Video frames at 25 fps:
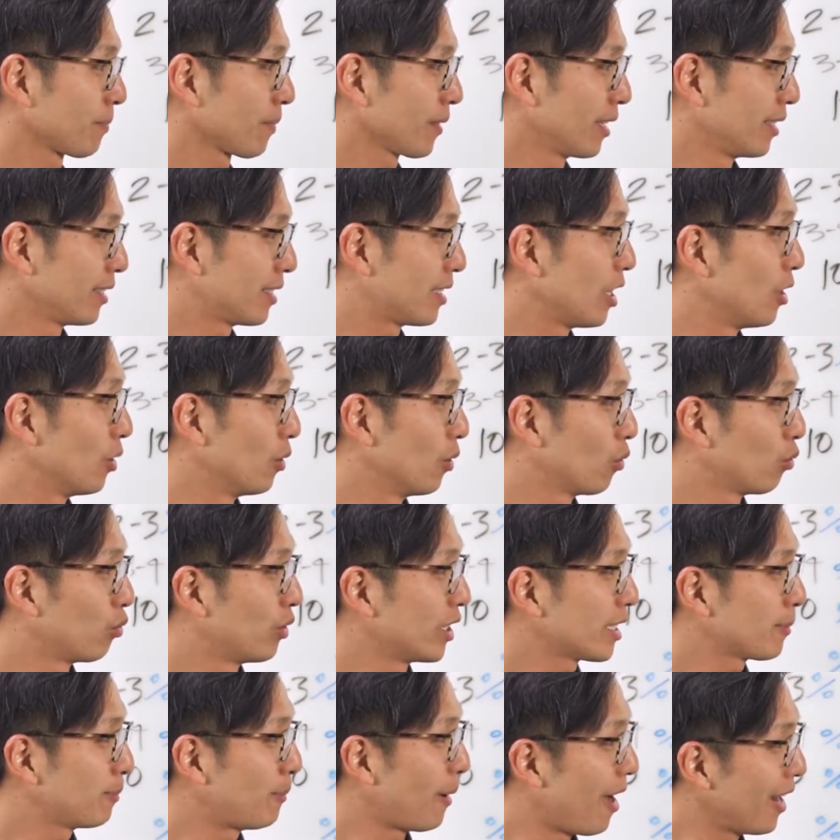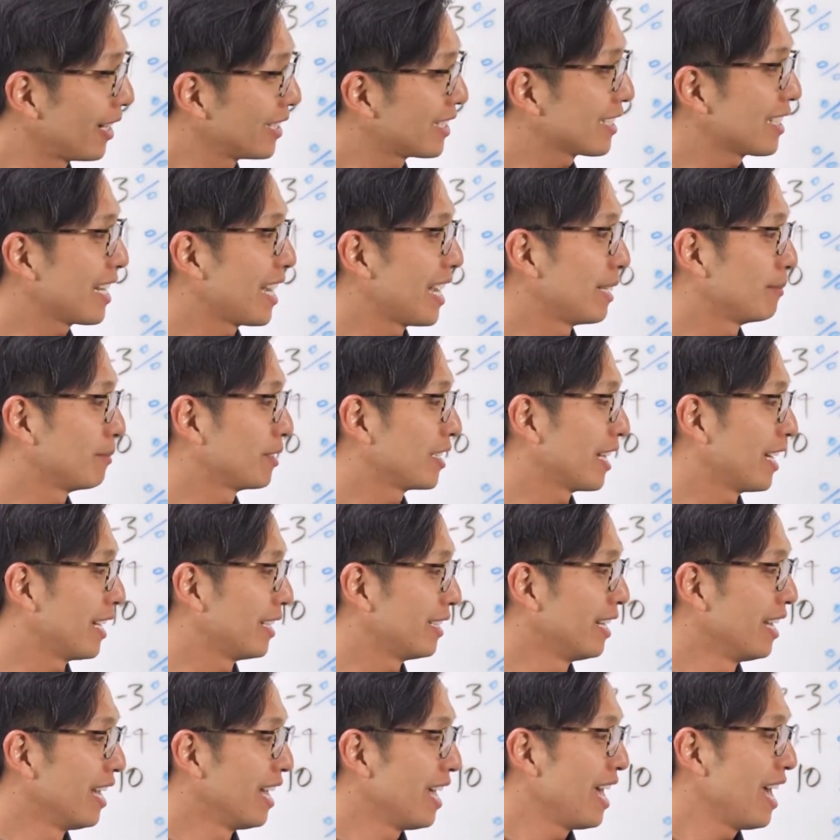So response times
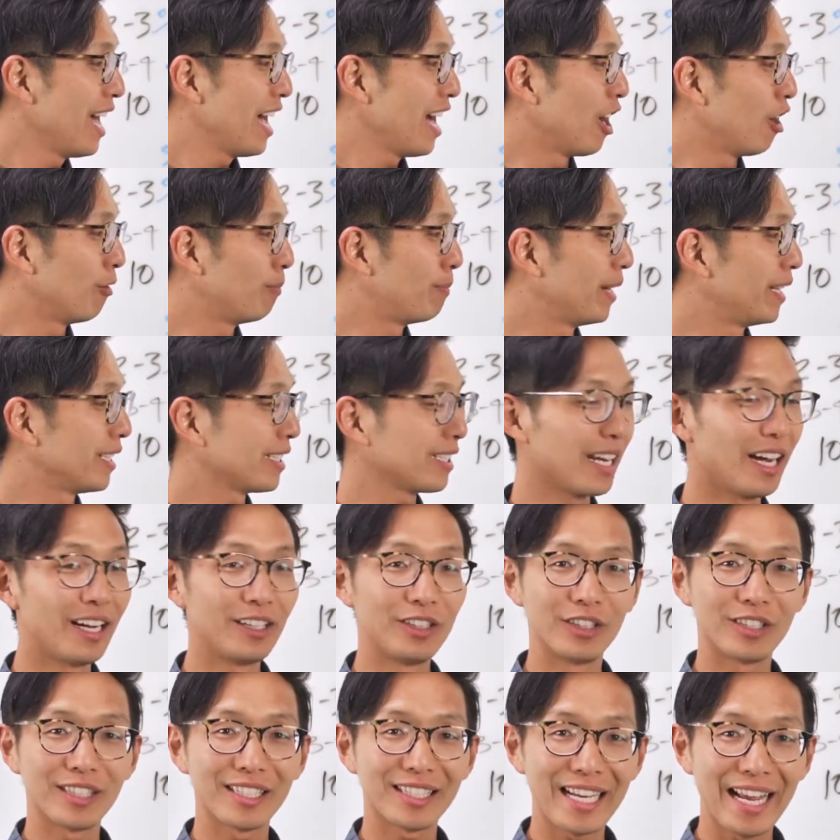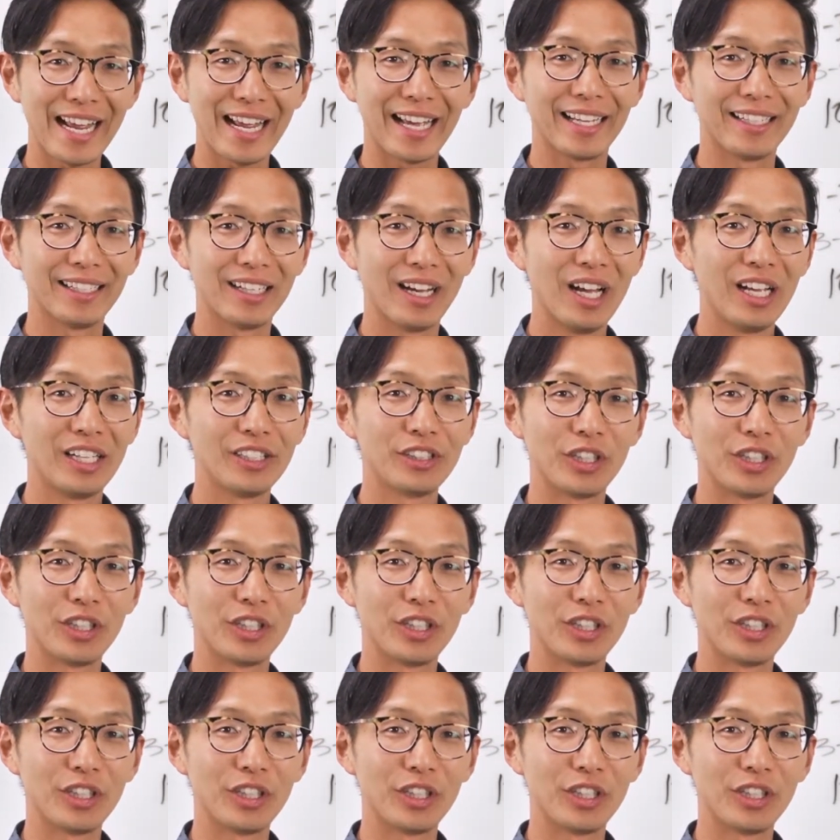then help us understand